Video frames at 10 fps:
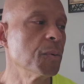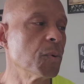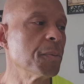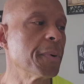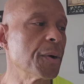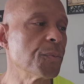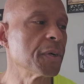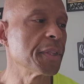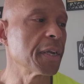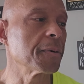One by
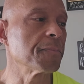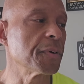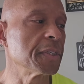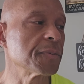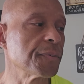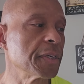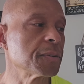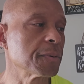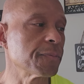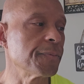one, they come face to
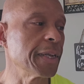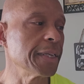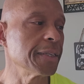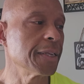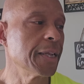face with fate